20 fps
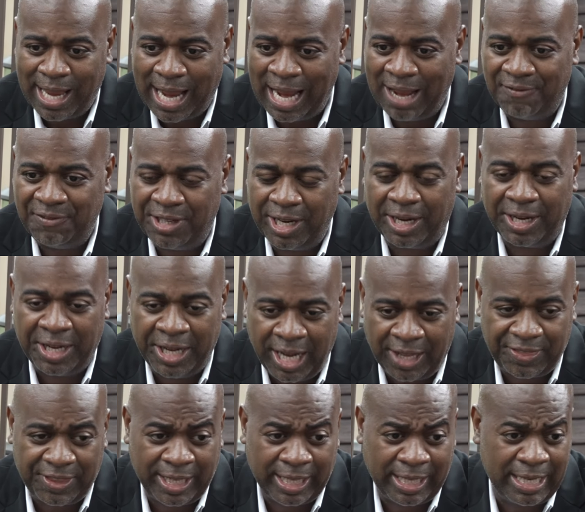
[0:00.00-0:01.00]
I have done
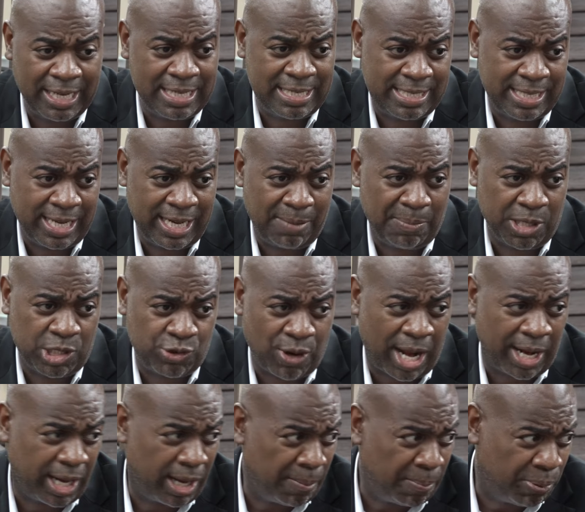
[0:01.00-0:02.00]
nothing in this city but
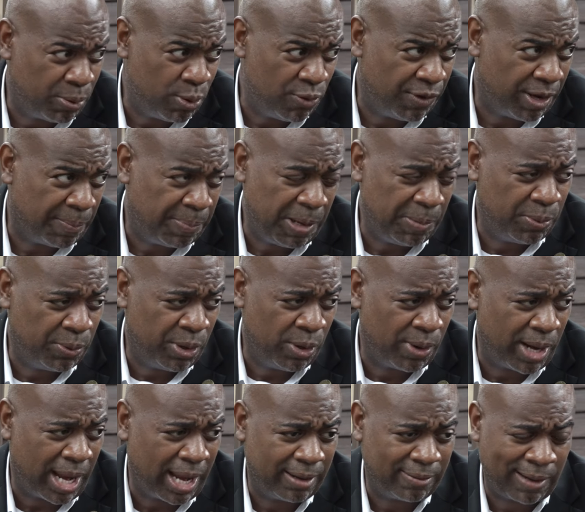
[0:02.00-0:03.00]
try to improve it. And people know
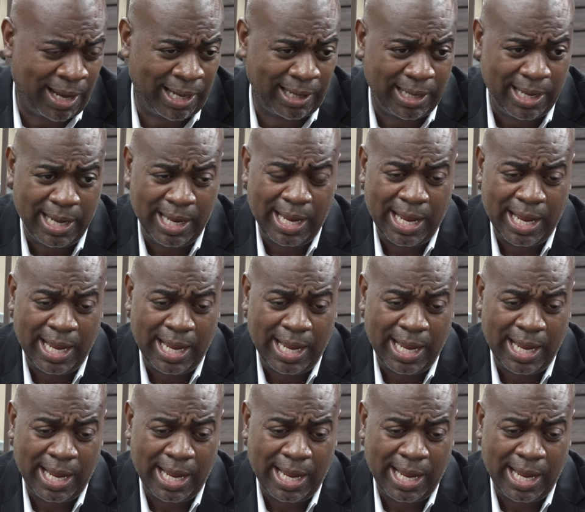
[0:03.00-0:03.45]
that, right?